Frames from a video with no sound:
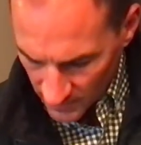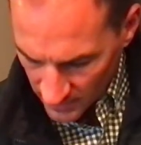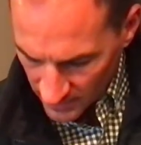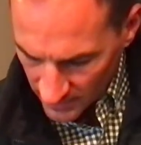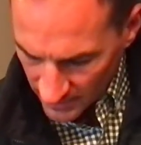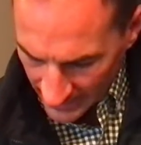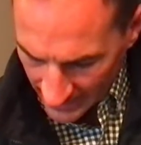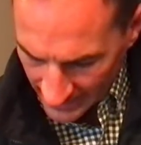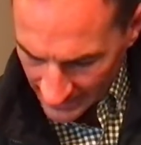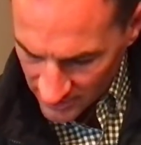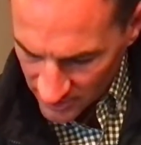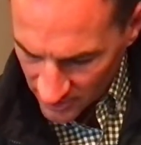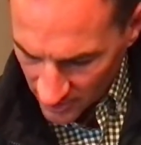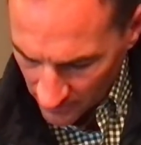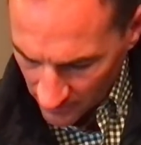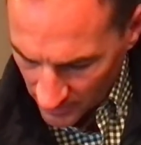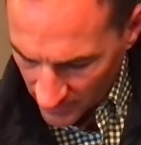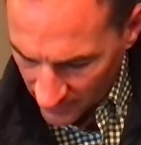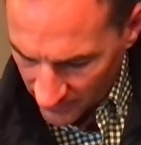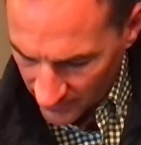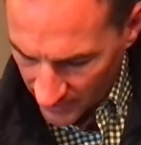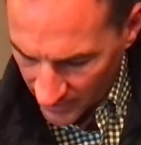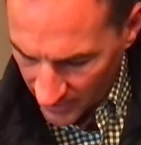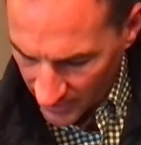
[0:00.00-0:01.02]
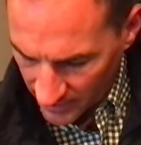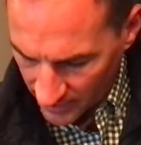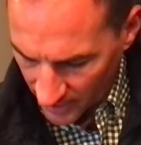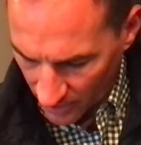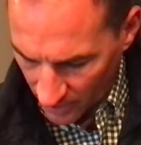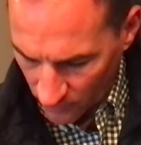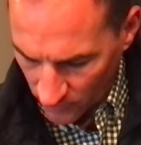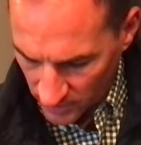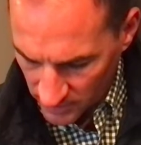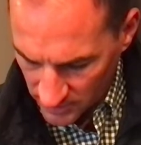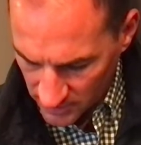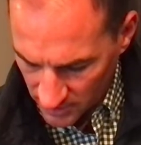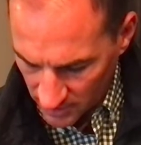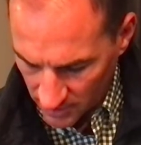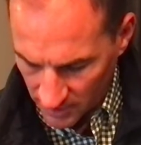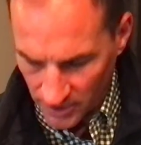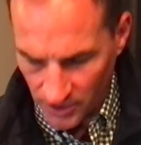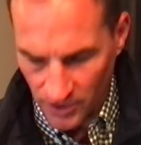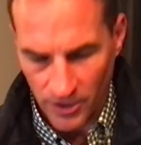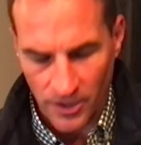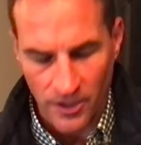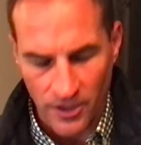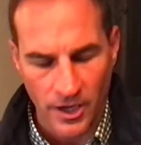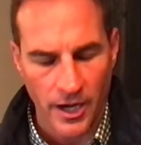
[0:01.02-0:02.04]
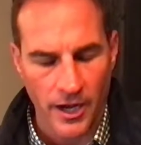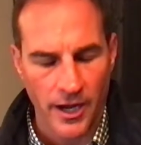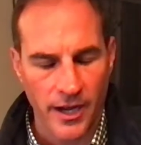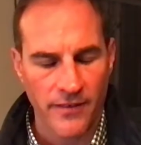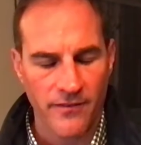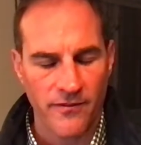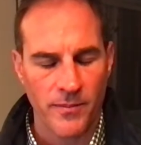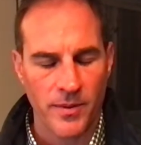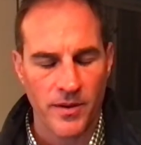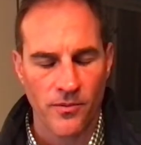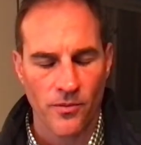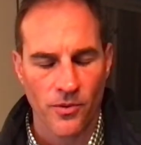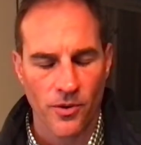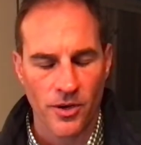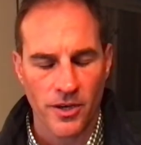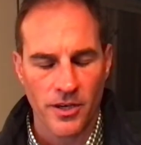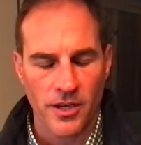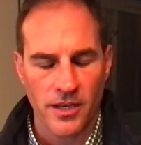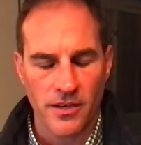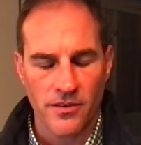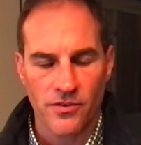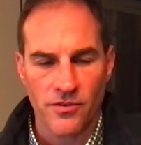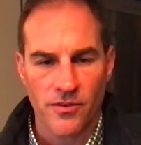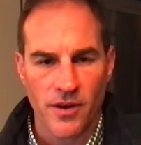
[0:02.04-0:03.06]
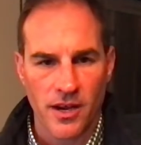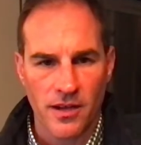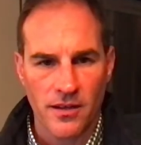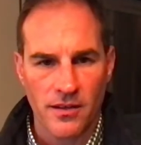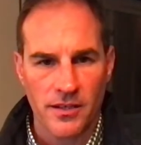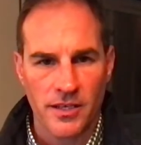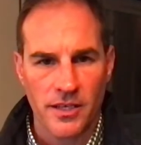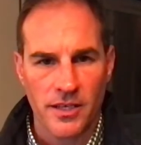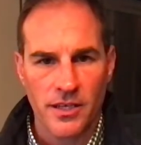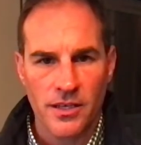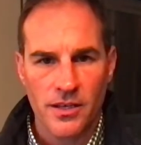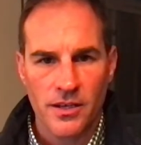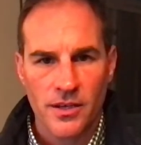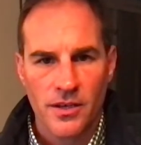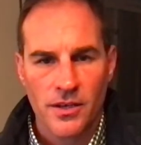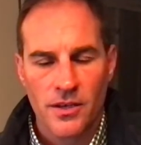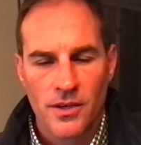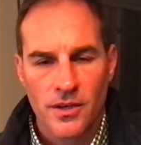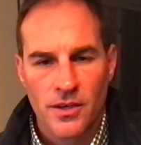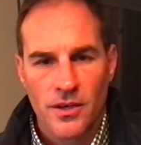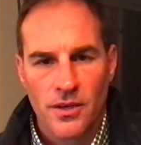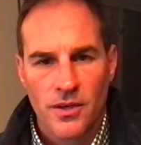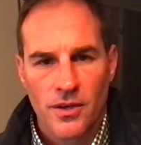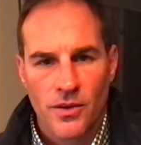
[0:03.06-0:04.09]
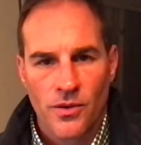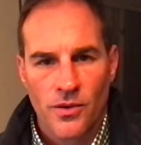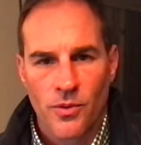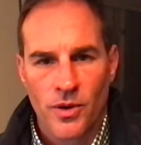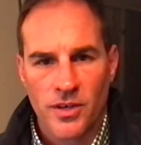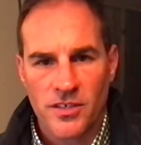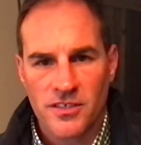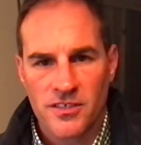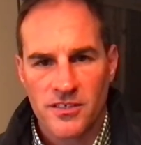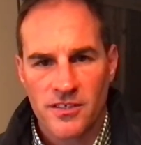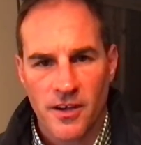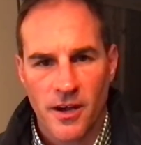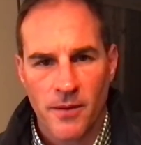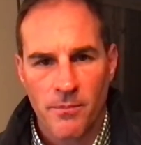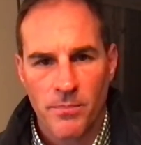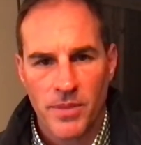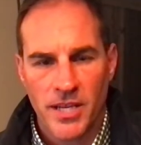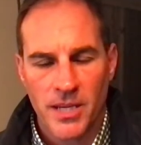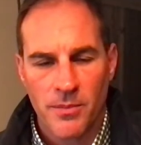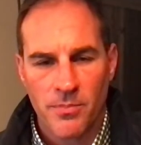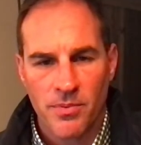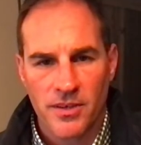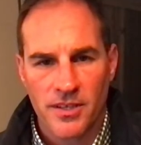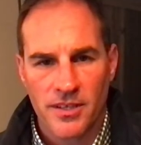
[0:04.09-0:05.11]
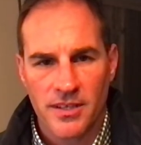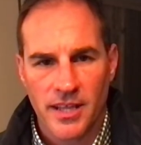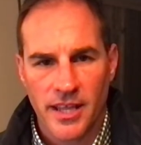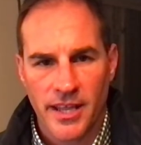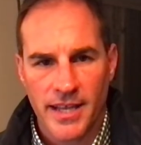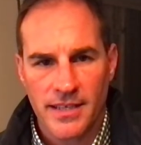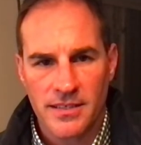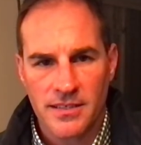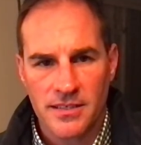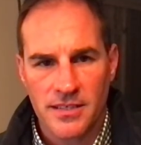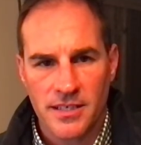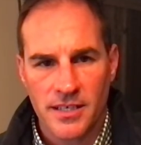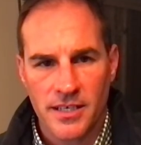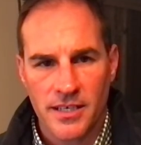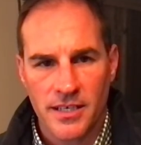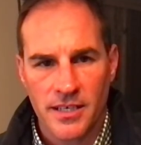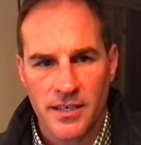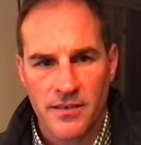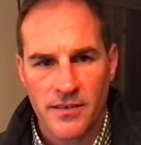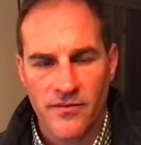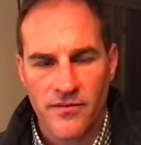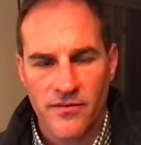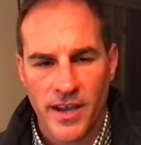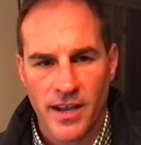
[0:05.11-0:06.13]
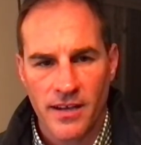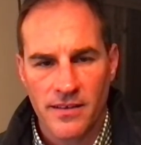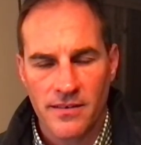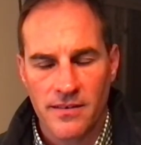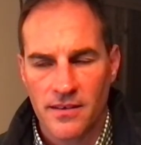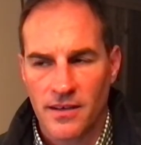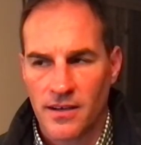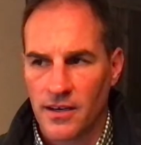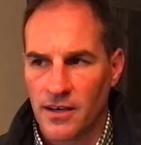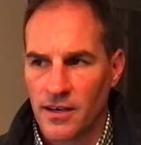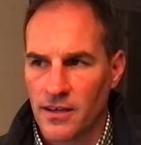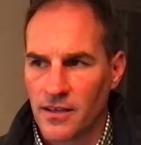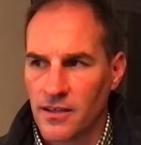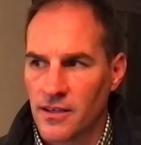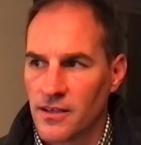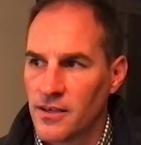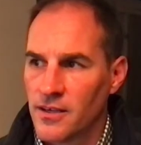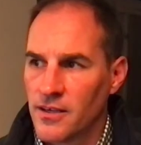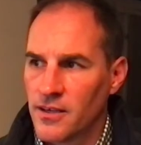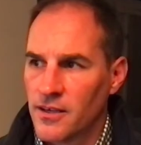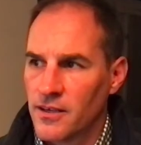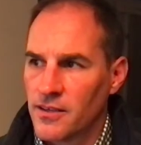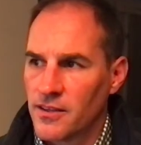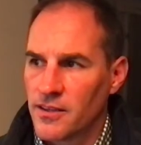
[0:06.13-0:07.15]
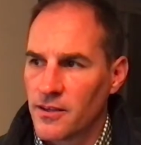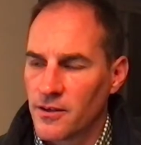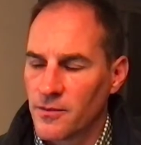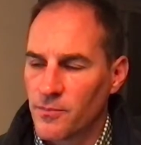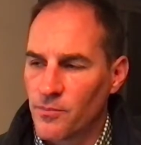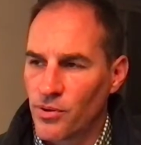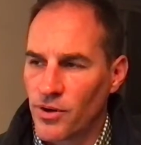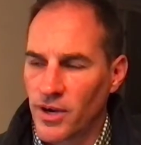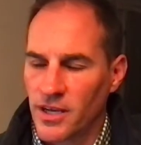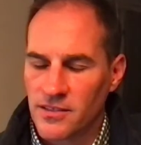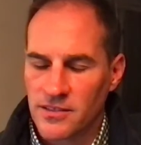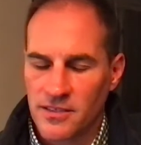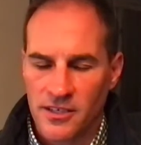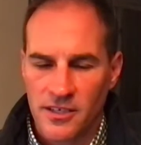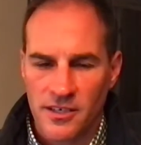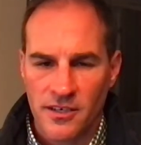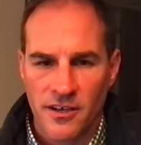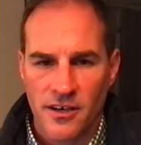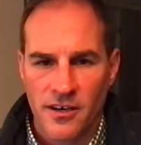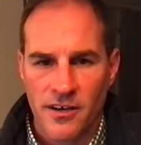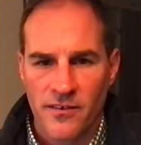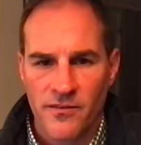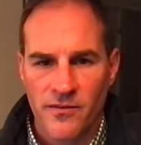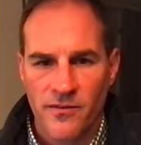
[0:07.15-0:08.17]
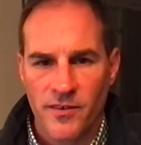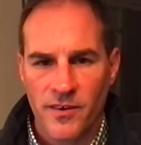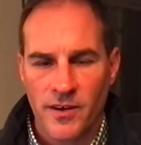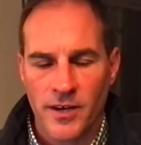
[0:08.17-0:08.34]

heads up on that. I will tell you, I've been working directly with some people in Lansing. In fact, the president of